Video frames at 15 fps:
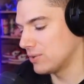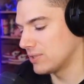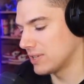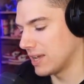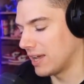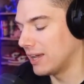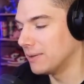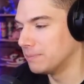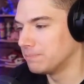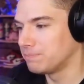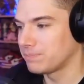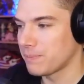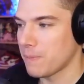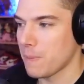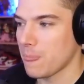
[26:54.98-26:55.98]
uh,
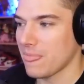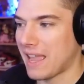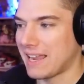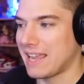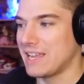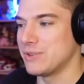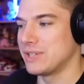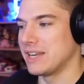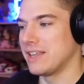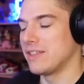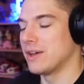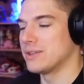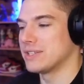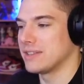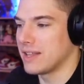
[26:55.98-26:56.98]
I can't use any of
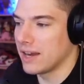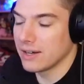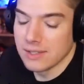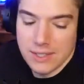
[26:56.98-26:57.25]
those in there